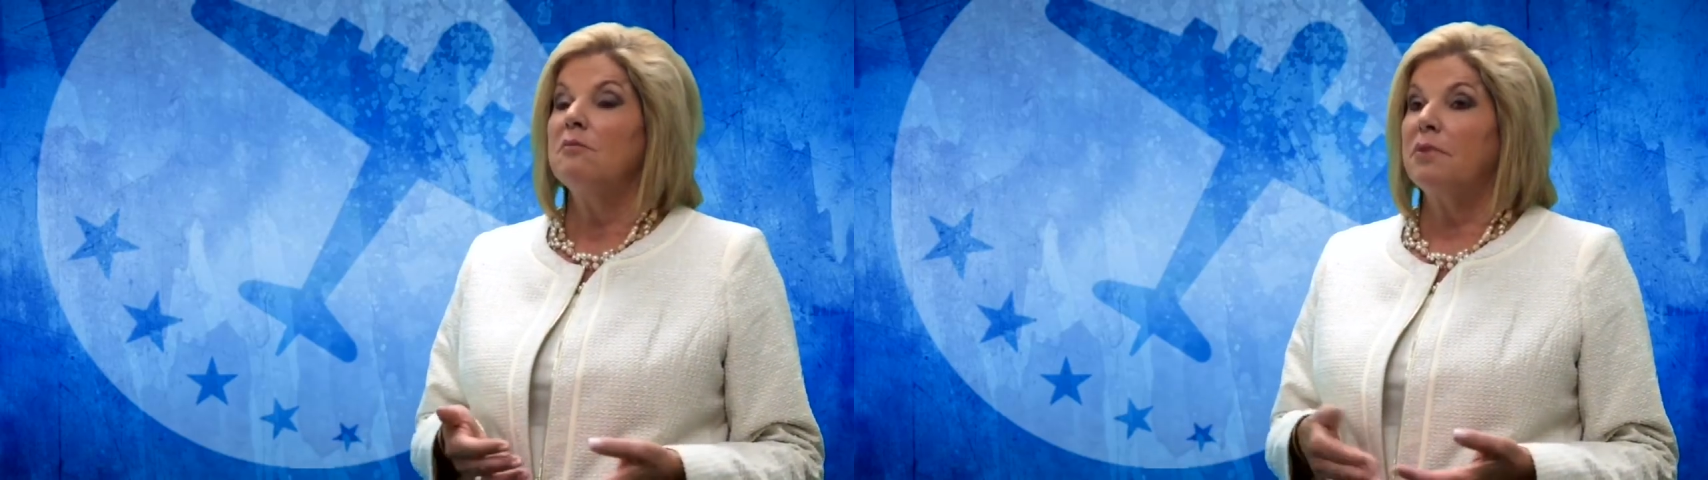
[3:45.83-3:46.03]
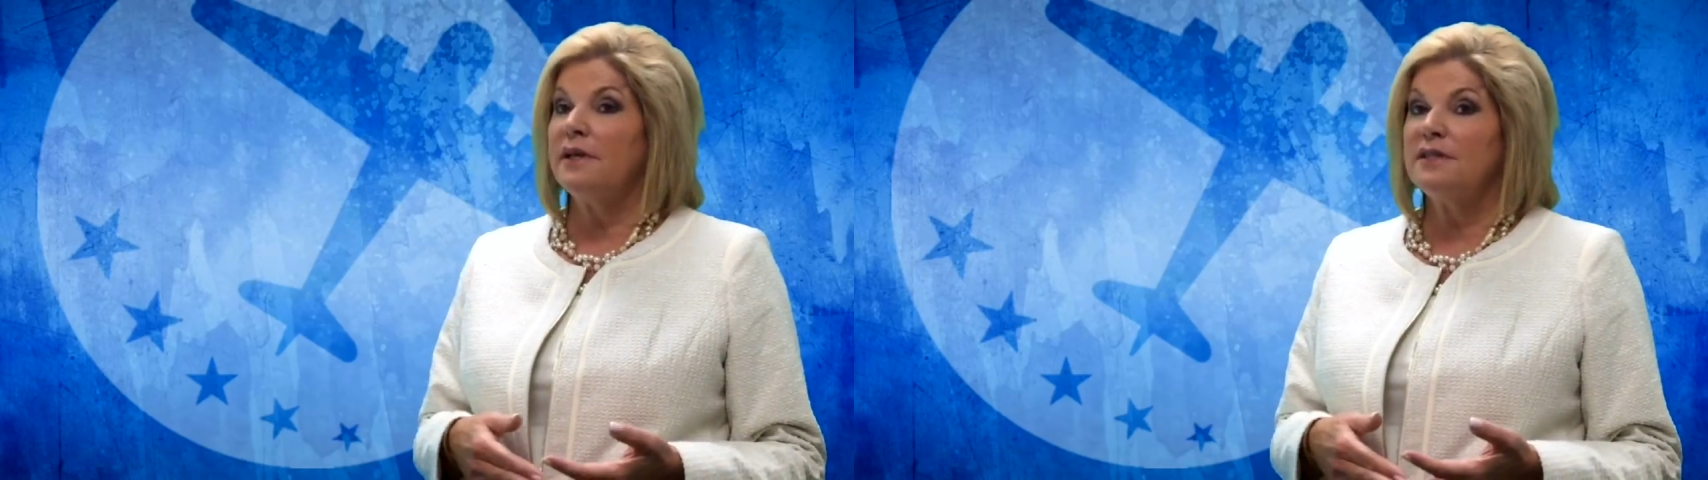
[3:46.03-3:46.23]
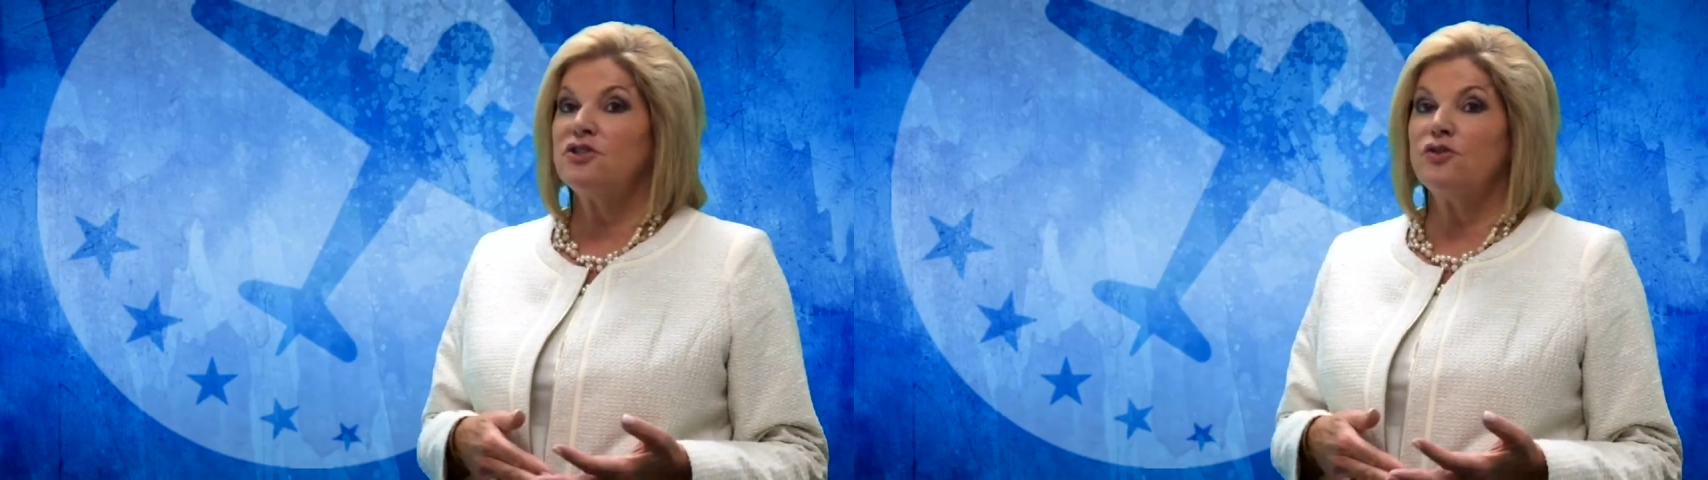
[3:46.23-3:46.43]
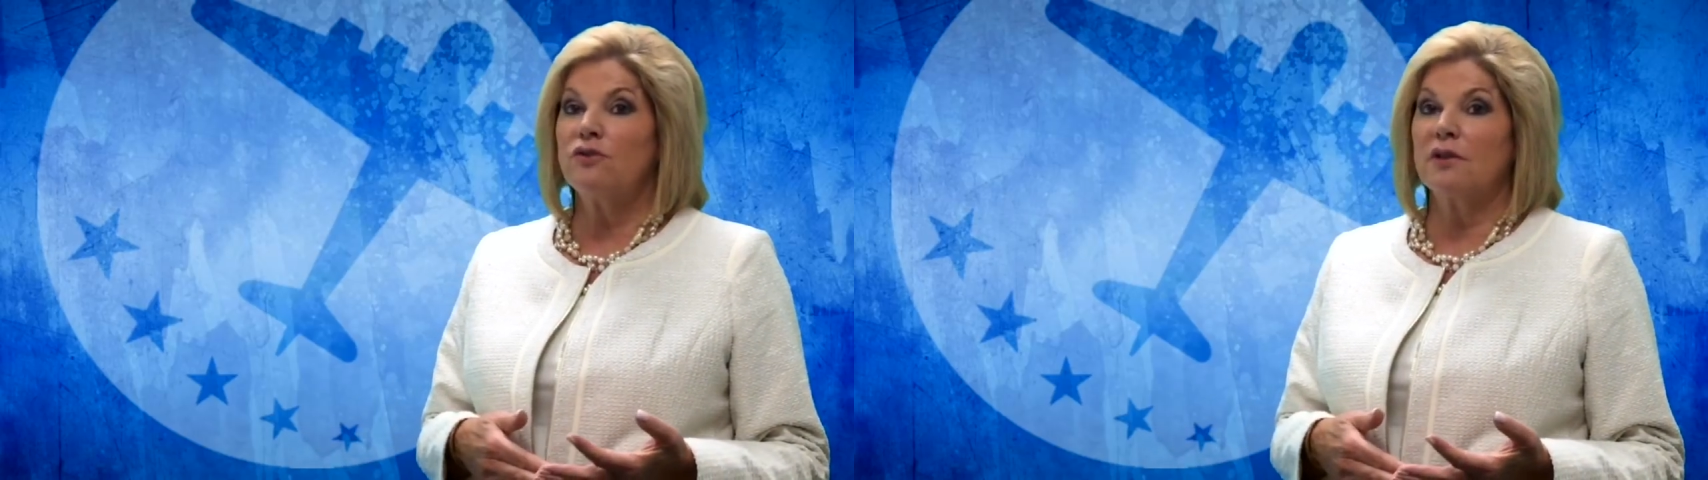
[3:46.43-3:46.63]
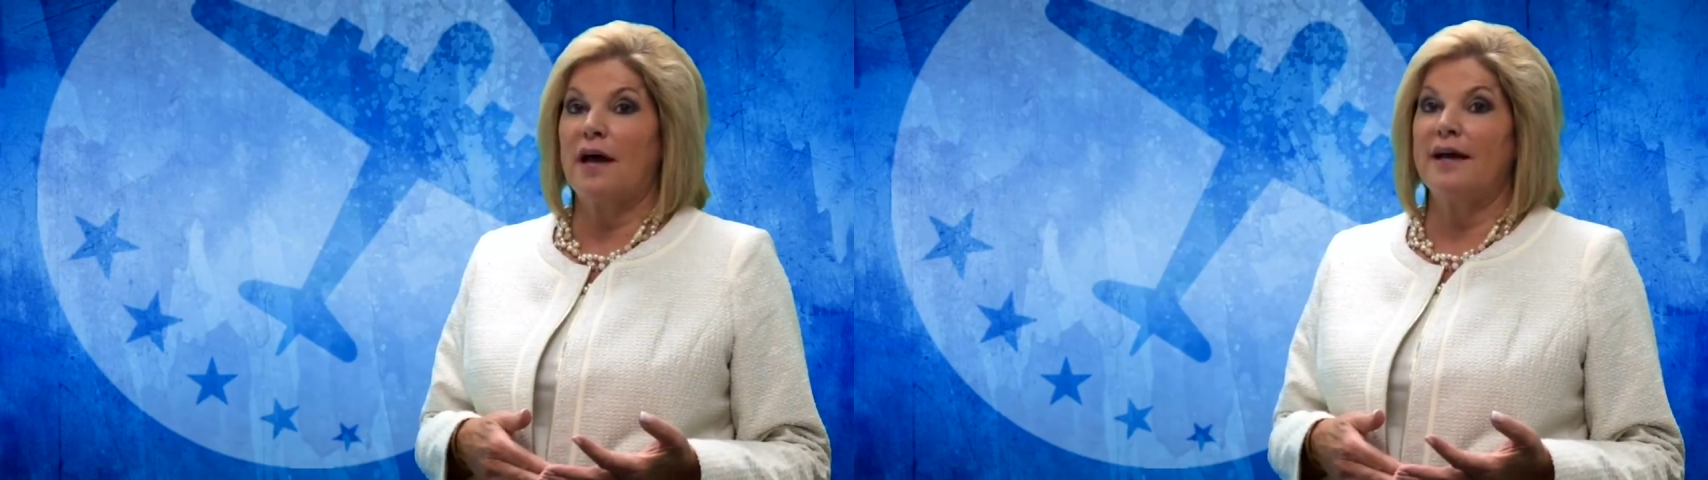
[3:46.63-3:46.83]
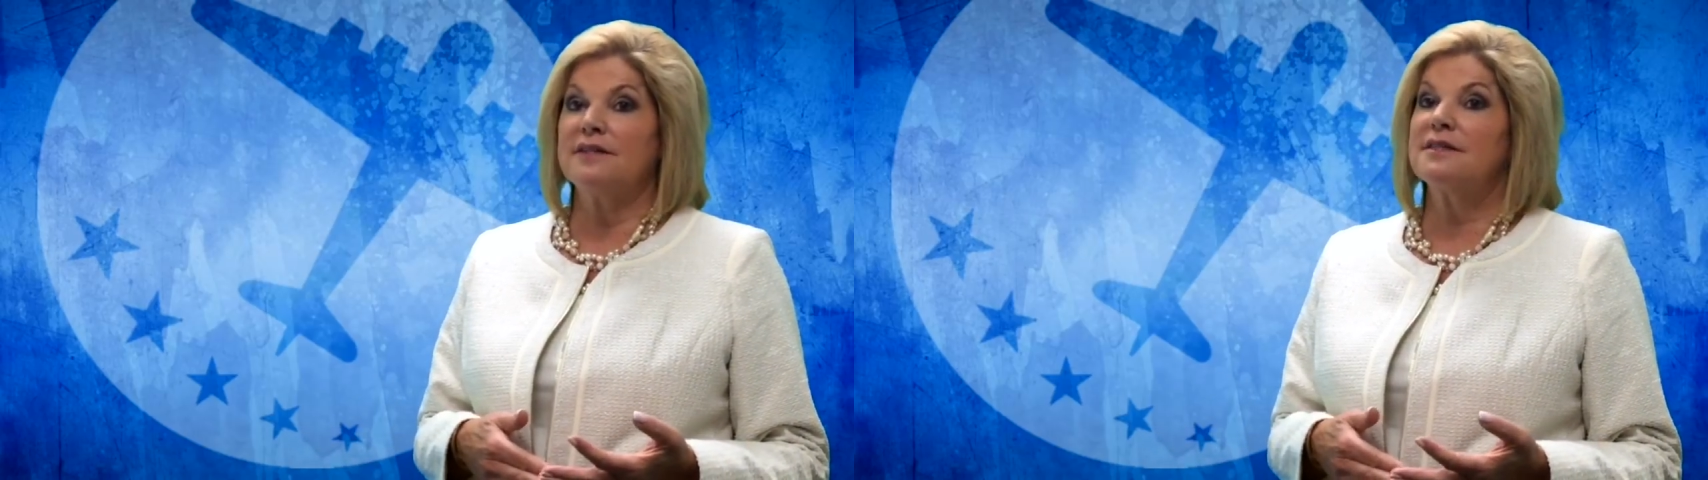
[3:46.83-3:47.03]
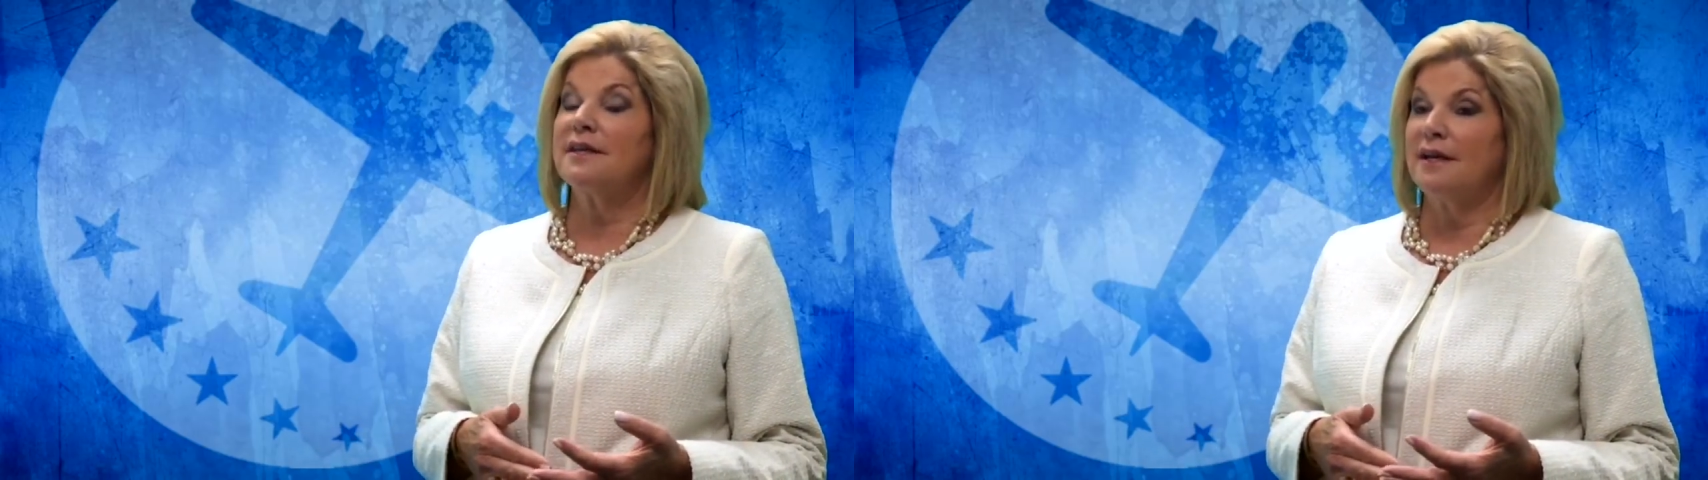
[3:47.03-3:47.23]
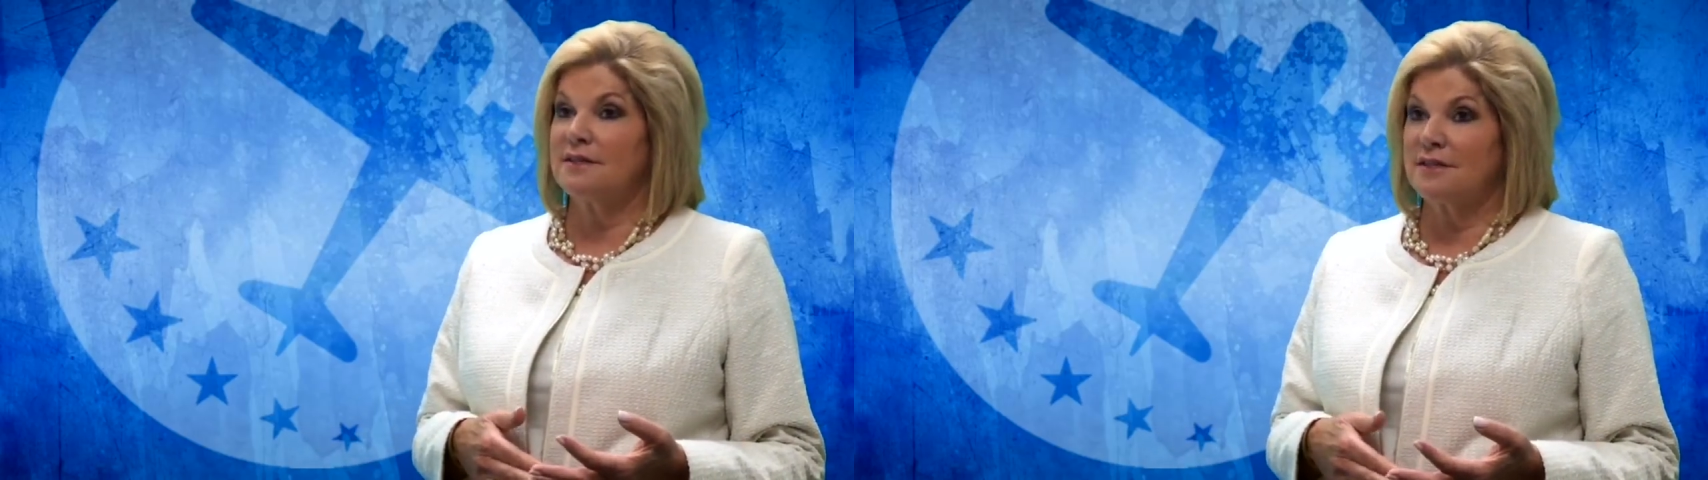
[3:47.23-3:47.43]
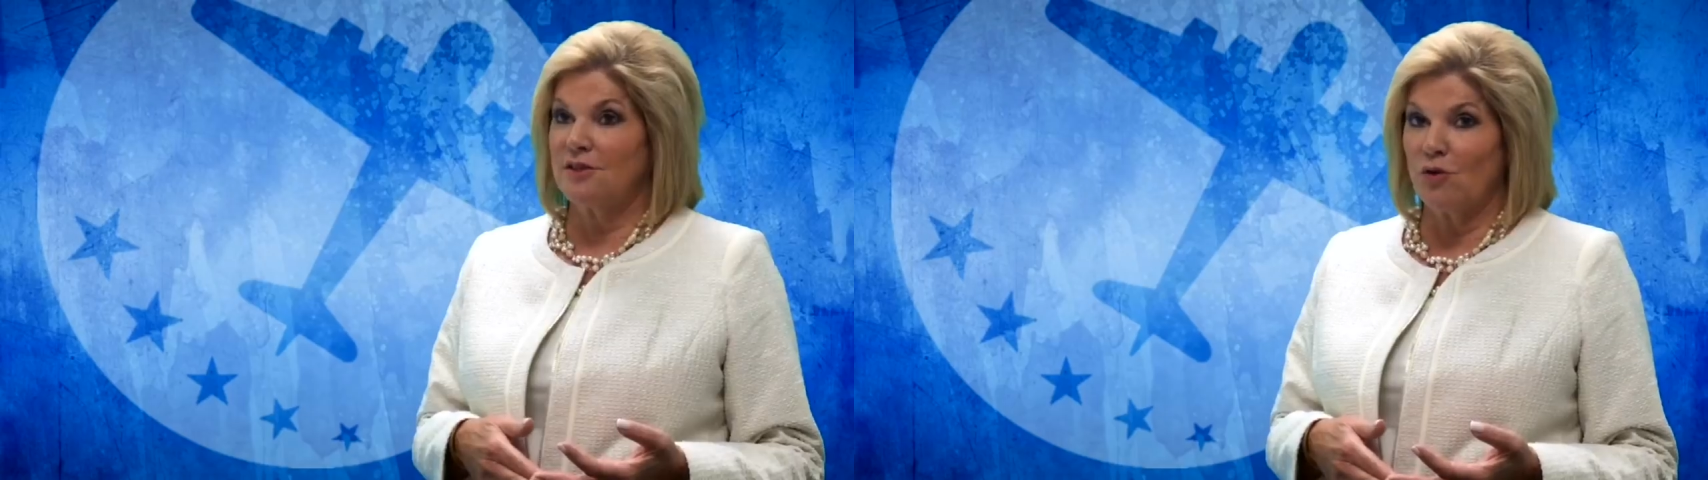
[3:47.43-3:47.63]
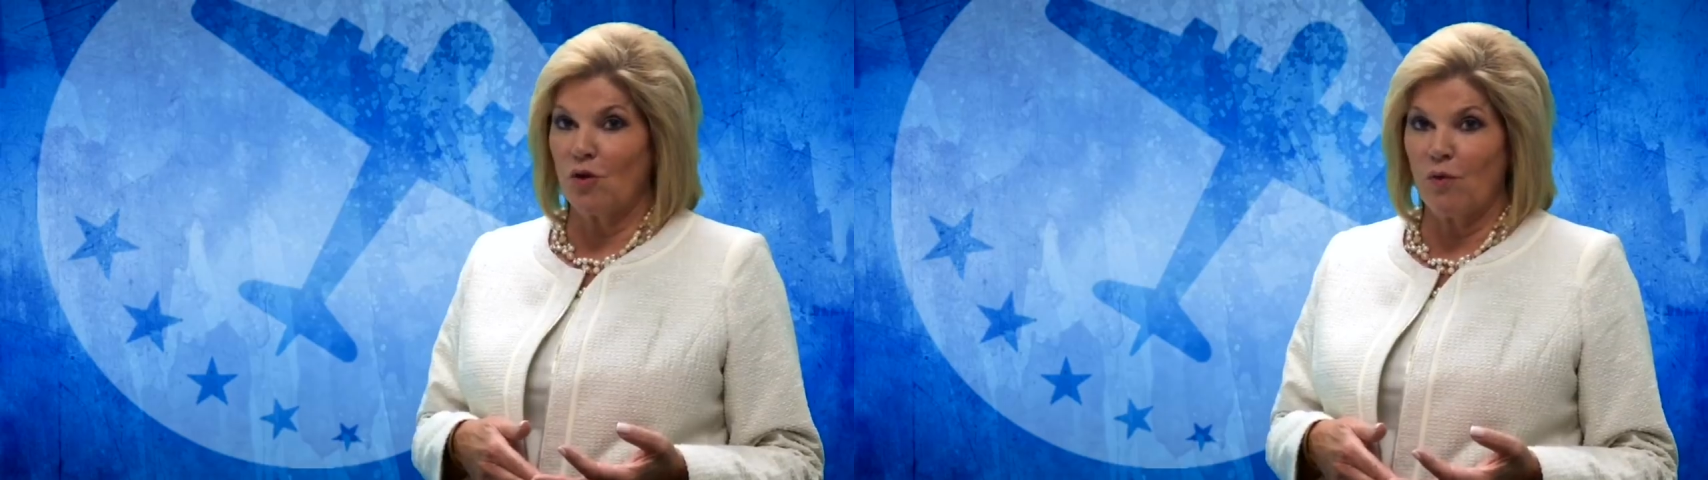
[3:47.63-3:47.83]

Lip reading: please utilize the Kenston local